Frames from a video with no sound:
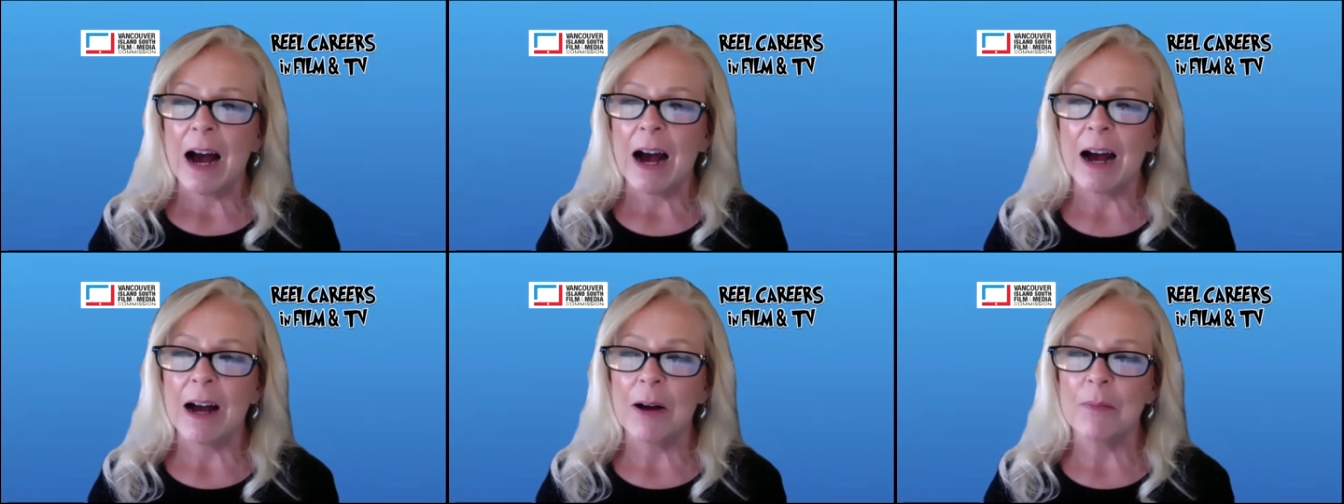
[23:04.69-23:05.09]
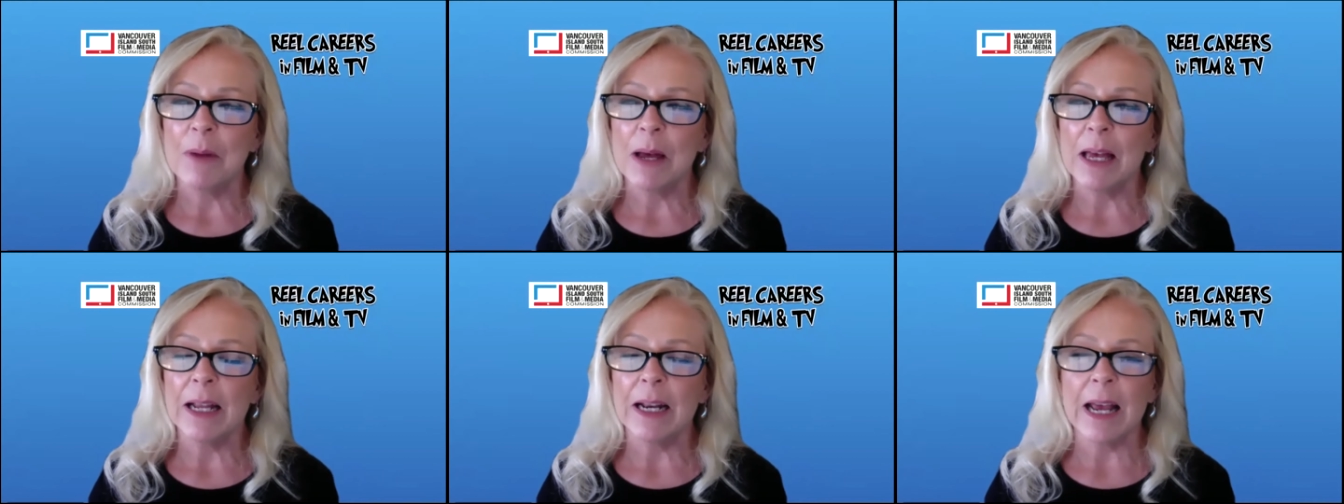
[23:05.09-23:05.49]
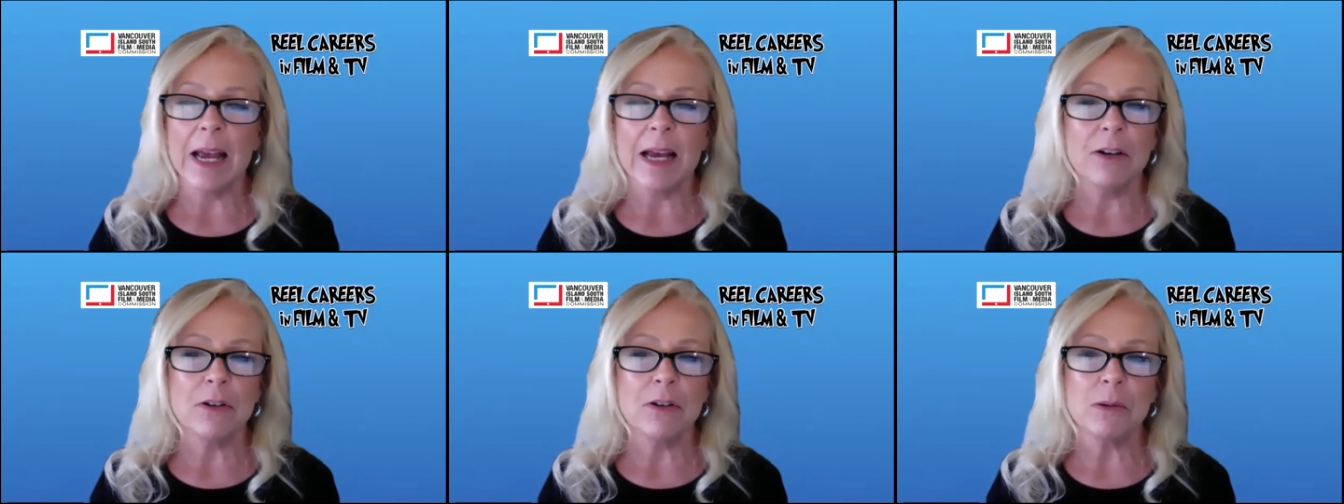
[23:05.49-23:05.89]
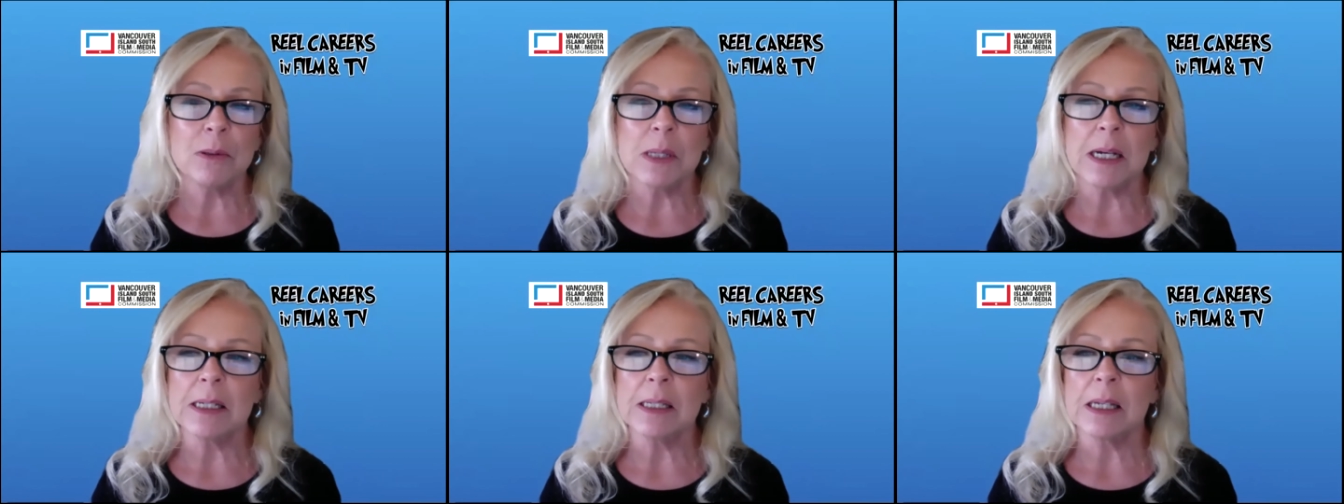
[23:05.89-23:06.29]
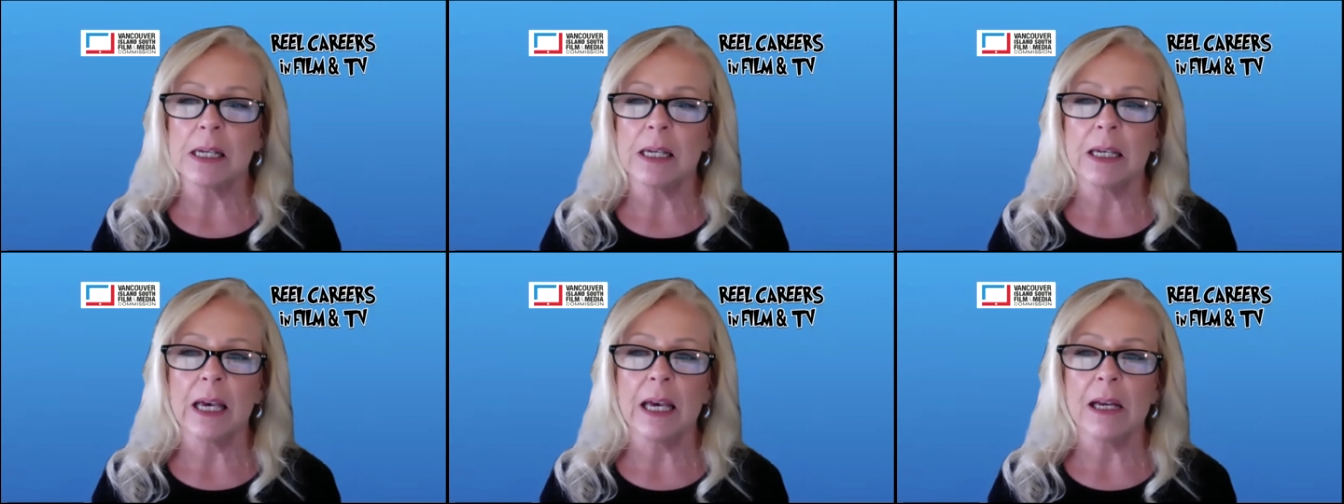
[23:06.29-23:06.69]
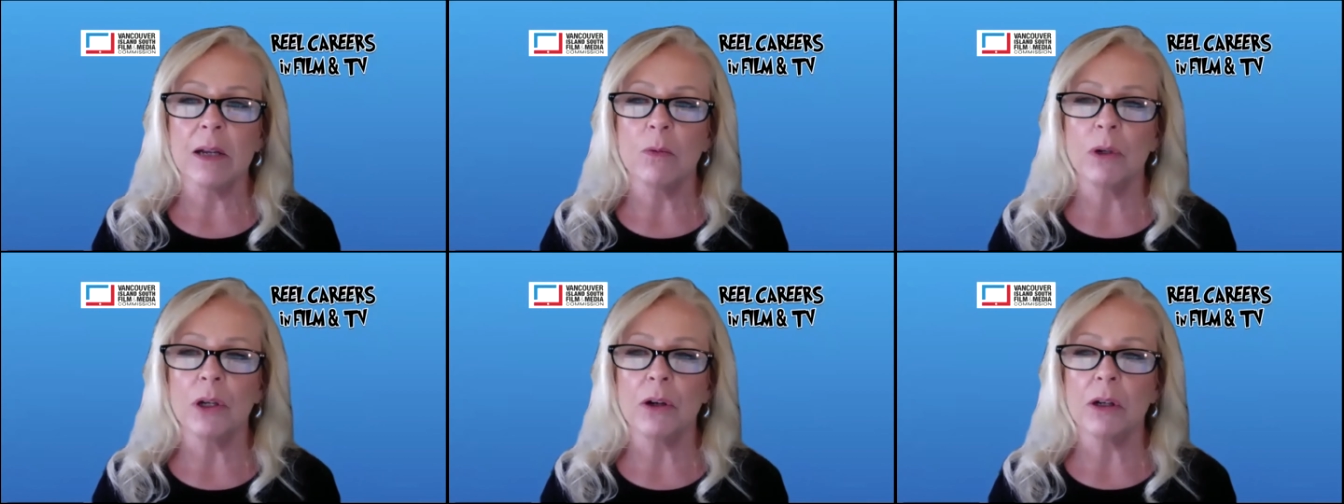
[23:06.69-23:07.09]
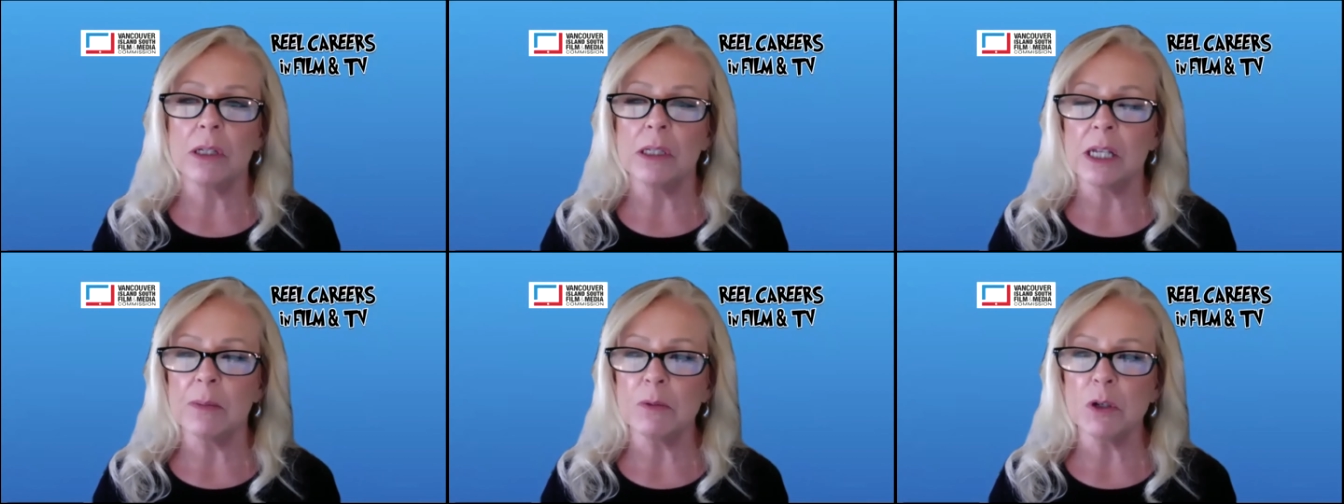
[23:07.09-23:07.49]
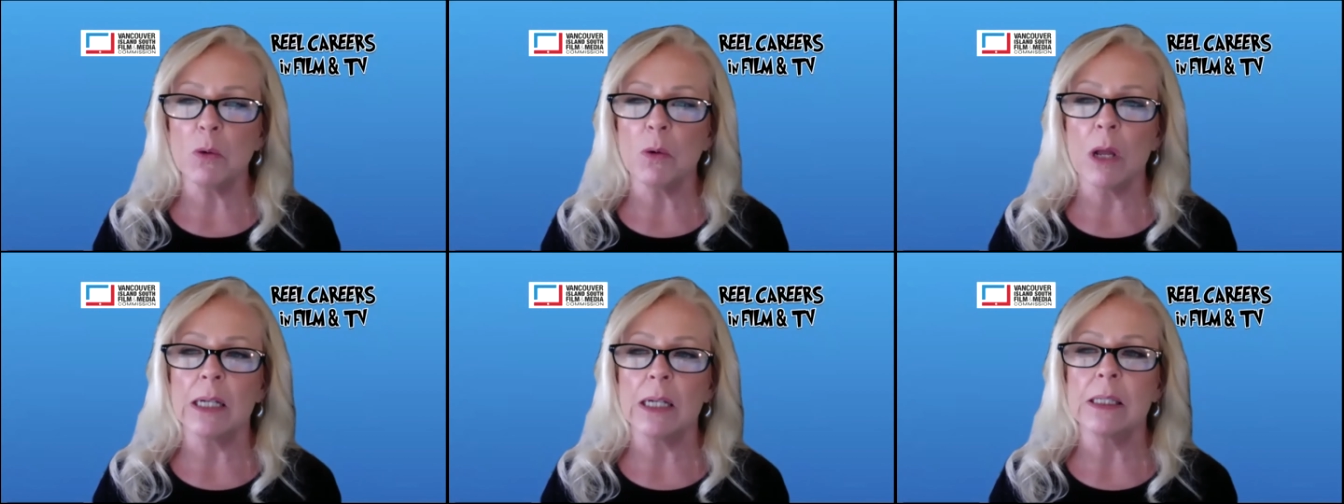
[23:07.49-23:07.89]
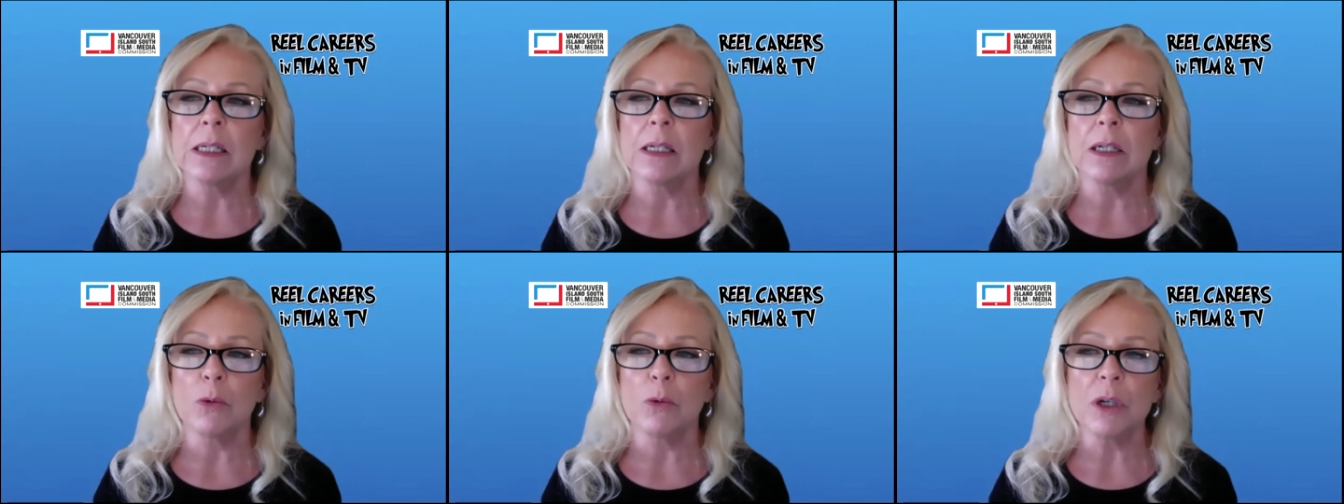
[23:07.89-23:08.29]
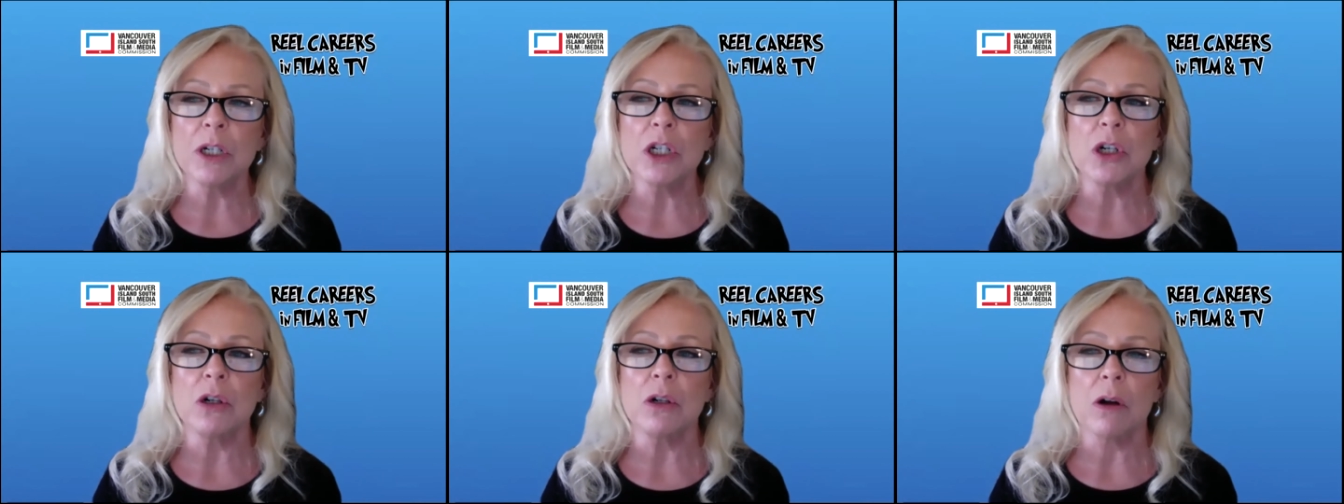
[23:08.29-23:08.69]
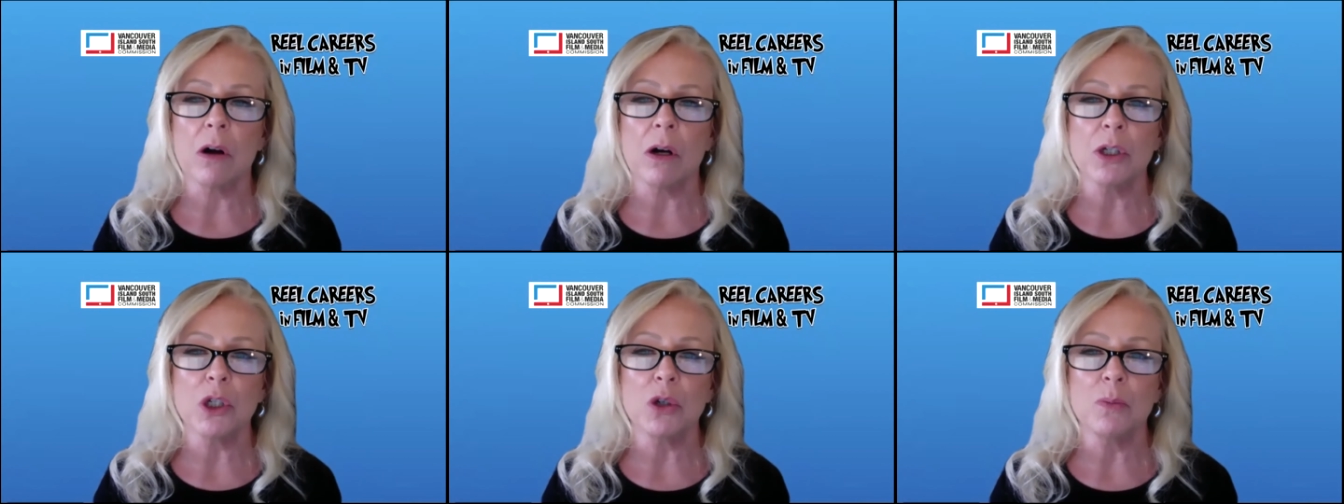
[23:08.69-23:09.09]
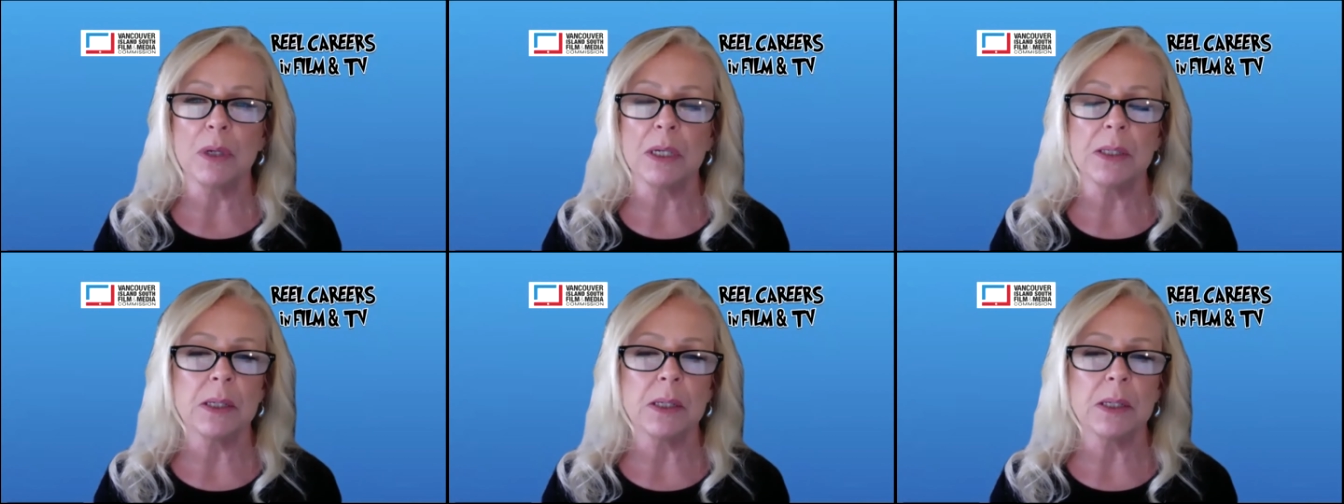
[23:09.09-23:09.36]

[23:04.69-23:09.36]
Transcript: Um, and Andrew is asking, Ken, when you're conceptualizing an original costume piece,